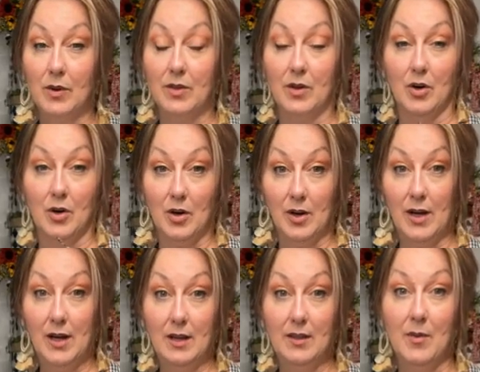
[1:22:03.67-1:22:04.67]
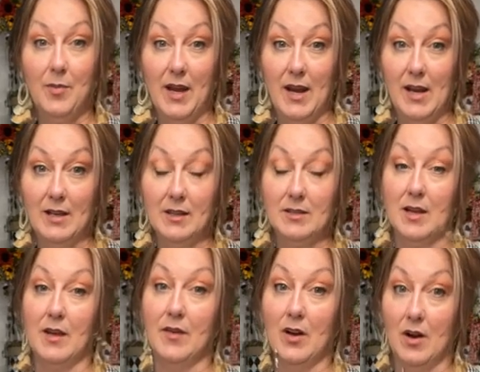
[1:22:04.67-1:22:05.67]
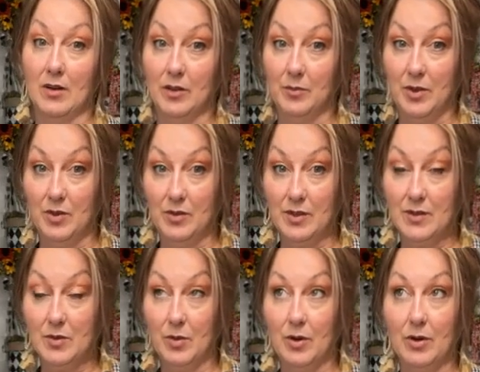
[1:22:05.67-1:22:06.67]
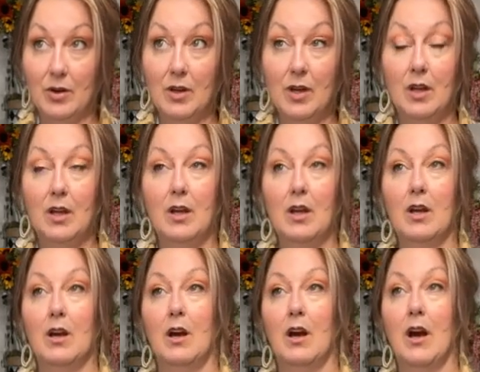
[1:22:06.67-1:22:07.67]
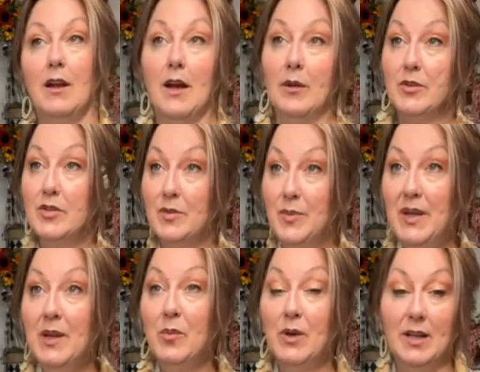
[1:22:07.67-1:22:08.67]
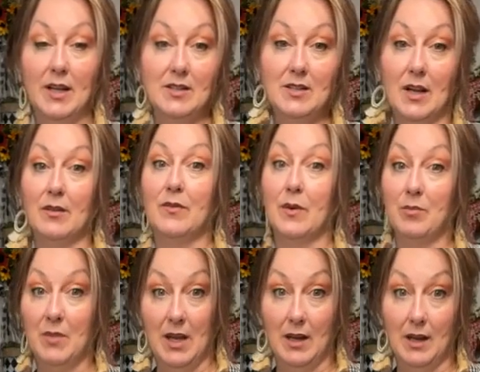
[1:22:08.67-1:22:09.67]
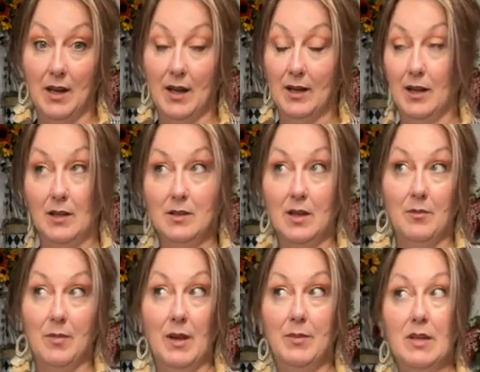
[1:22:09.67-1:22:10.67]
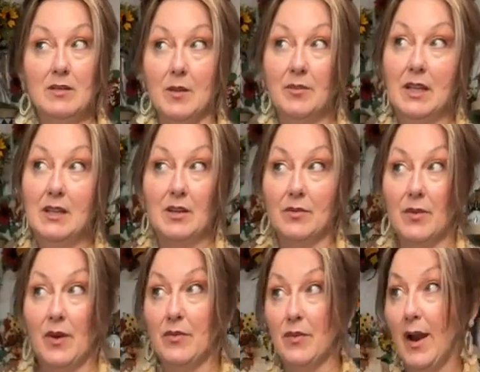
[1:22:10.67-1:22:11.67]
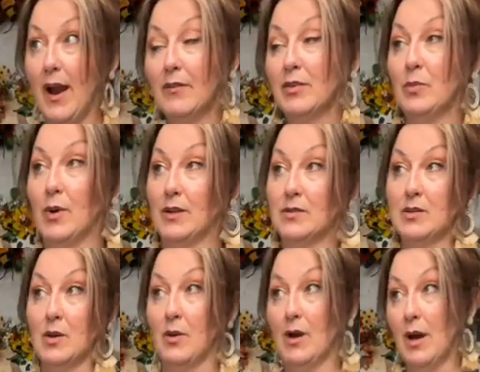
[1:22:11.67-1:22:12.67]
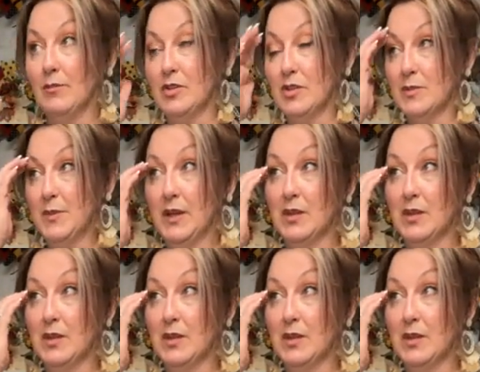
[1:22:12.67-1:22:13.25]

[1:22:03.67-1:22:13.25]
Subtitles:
with the hurting and the pain, because I have an autoimmune disorder. And now I'm just speaking what it has done for me. It may be something different for everyone. So just